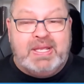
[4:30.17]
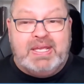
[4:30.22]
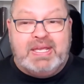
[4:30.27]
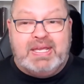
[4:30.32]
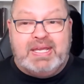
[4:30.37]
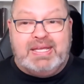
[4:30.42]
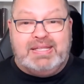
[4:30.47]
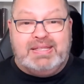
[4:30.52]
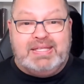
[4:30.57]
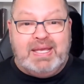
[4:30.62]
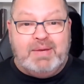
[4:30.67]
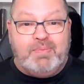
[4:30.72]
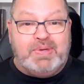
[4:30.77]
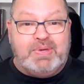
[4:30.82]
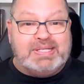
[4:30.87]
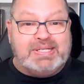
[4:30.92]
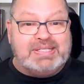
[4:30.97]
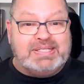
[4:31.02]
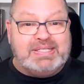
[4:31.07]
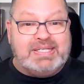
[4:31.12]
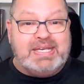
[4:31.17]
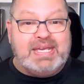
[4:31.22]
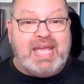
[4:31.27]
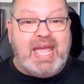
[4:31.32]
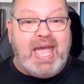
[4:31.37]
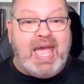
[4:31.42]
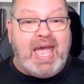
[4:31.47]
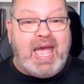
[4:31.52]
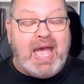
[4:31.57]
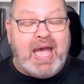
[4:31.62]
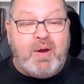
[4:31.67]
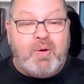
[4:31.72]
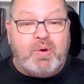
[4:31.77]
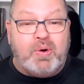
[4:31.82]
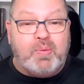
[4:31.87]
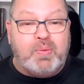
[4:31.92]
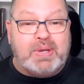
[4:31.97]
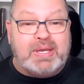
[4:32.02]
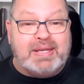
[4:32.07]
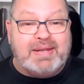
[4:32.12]
And then we can see how
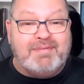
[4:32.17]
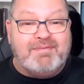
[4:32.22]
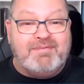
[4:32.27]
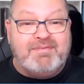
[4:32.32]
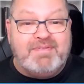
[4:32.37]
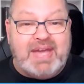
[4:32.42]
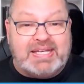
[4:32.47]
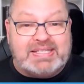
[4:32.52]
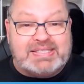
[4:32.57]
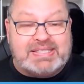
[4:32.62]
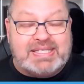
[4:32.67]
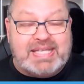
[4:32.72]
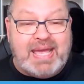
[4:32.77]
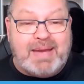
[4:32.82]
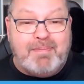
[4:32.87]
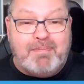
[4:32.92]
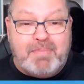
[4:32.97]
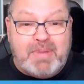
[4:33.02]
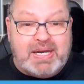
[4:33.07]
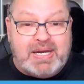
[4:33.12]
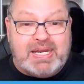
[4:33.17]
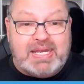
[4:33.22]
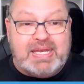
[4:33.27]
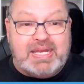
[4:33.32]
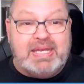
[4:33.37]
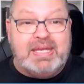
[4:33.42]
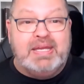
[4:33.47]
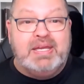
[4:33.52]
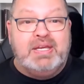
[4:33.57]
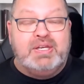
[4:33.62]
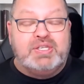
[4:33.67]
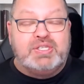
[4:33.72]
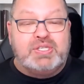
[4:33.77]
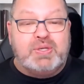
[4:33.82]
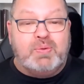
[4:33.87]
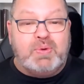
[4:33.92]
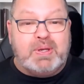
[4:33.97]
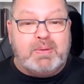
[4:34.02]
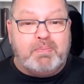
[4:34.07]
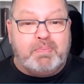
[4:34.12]
are we going to invest that money so
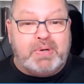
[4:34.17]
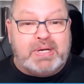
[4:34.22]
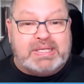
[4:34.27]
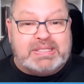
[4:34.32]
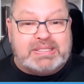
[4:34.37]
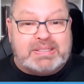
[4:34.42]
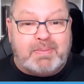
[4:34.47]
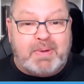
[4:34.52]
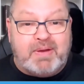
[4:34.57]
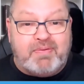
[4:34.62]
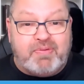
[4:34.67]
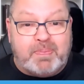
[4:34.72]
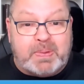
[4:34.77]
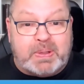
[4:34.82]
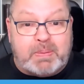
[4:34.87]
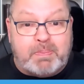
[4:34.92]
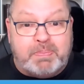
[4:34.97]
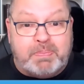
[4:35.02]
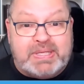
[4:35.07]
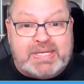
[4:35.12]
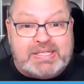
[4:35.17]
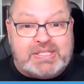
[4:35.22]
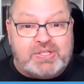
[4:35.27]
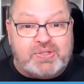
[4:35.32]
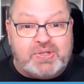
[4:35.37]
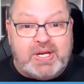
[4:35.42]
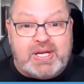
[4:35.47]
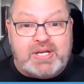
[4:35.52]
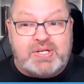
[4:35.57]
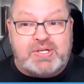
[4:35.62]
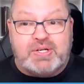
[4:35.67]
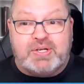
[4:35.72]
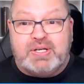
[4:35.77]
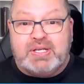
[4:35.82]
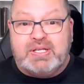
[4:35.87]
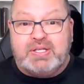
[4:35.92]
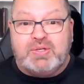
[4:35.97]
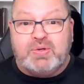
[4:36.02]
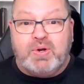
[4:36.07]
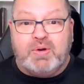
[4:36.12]
we can bring somebody from a complete stranger
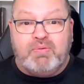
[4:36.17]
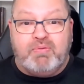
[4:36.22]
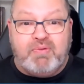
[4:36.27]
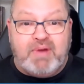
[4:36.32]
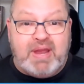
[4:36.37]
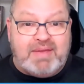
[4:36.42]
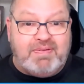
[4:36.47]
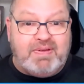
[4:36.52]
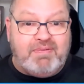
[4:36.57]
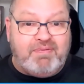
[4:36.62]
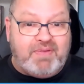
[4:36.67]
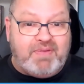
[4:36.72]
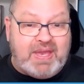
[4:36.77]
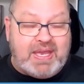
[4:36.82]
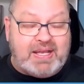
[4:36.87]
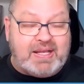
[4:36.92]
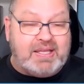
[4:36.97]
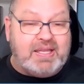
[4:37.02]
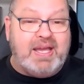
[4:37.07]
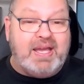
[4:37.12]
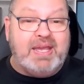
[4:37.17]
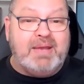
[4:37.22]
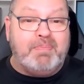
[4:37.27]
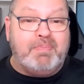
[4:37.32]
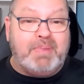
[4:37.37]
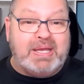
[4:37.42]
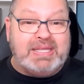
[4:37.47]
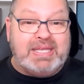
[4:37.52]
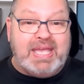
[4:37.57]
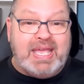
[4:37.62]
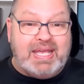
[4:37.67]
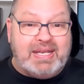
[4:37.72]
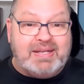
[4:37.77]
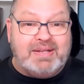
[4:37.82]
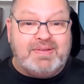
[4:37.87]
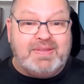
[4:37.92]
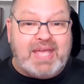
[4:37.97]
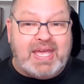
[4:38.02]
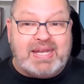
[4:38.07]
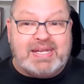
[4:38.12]
into a raving fan client by the end
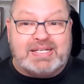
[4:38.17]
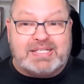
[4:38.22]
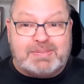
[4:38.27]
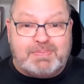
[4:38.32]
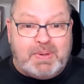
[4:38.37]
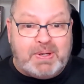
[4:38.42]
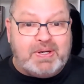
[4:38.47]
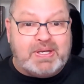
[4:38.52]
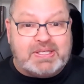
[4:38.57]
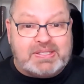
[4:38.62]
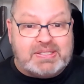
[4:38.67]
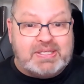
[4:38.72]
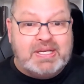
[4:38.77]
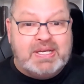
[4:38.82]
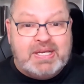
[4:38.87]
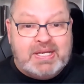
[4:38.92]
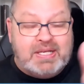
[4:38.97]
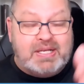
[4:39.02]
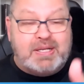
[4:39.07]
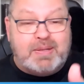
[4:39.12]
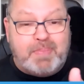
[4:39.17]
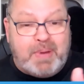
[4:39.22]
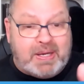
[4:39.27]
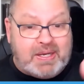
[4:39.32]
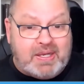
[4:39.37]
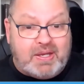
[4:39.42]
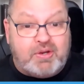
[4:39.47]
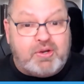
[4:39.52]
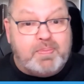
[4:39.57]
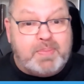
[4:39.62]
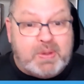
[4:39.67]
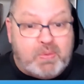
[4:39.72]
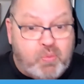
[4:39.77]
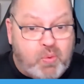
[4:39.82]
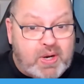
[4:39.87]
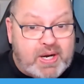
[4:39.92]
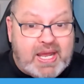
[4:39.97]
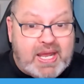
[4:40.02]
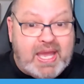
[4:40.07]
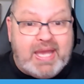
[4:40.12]
of that experience. Depending, it could be
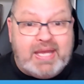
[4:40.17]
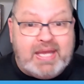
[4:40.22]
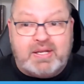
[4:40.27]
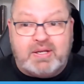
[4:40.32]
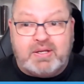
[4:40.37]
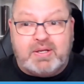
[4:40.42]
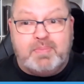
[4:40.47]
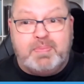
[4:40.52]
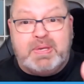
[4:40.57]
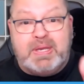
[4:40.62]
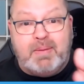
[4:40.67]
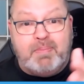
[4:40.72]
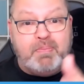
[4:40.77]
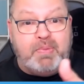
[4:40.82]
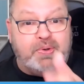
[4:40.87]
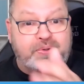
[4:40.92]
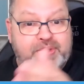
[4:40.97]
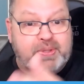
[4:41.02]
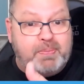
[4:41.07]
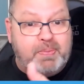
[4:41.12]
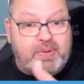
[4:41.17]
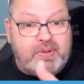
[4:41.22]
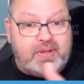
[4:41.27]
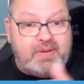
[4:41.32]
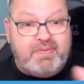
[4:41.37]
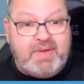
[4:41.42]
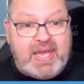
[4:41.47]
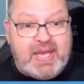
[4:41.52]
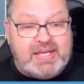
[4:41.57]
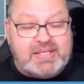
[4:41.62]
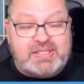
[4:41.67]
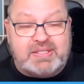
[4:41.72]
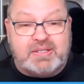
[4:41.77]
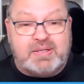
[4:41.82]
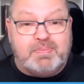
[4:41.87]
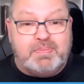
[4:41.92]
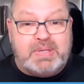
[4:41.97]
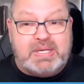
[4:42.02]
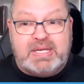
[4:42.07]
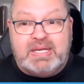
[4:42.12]
one ad, it could be a multiple of ads, it
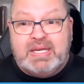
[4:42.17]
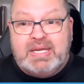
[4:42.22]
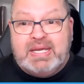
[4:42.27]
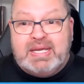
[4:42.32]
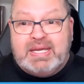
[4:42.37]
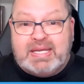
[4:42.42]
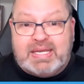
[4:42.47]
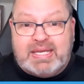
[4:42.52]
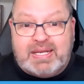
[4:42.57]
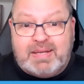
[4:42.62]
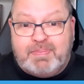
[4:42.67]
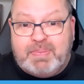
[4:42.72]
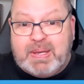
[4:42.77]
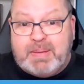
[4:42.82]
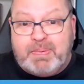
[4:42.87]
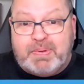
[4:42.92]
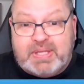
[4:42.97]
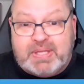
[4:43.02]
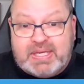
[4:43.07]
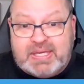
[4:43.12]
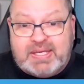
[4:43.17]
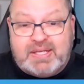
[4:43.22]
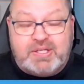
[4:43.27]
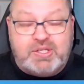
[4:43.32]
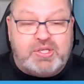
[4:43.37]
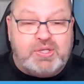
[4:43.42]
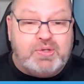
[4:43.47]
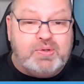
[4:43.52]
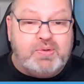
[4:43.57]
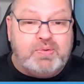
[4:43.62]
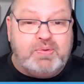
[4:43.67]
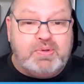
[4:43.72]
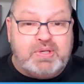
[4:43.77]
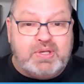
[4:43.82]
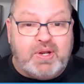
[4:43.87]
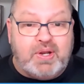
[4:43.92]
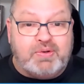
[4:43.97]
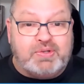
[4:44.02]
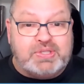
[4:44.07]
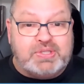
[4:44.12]
could be getting people into
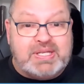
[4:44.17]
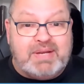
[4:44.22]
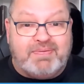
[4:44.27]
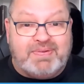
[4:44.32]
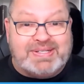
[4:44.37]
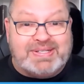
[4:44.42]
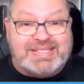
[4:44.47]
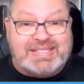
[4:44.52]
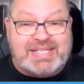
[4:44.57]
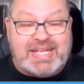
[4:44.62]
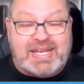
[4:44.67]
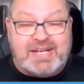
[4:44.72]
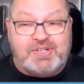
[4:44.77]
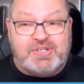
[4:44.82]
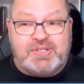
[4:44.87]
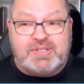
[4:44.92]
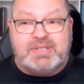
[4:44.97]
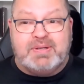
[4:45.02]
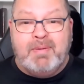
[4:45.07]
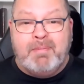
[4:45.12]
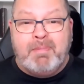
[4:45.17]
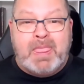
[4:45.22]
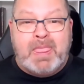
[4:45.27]
different stages.